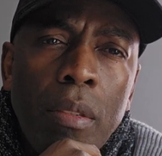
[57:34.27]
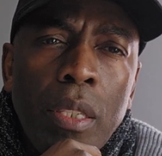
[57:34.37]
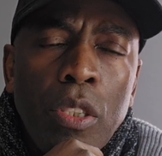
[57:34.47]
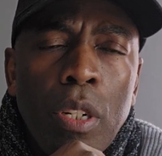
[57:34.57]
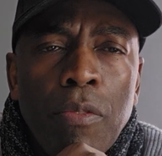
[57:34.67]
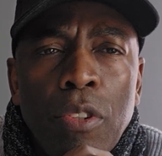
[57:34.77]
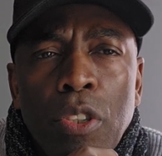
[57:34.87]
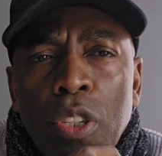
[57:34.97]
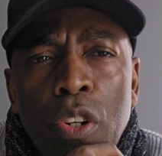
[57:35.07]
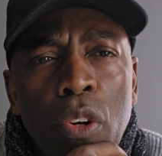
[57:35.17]
into the
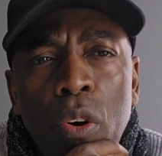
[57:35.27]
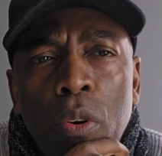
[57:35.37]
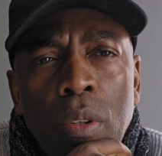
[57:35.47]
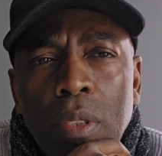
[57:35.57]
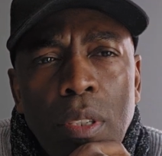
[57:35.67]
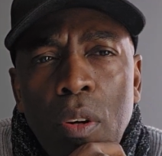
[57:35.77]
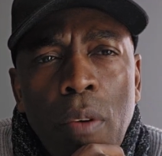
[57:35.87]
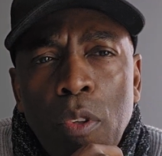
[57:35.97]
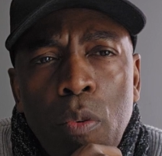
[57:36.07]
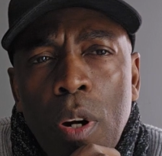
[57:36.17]
future, no, you don't
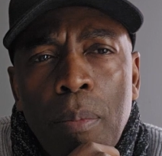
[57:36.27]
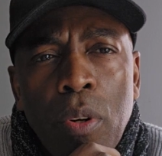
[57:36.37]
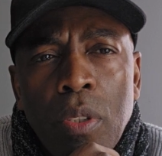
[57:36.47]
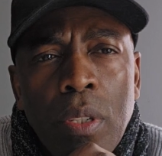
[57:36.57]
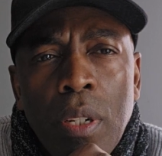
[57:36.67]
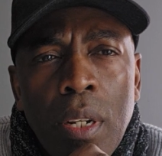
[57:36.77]
have to worry about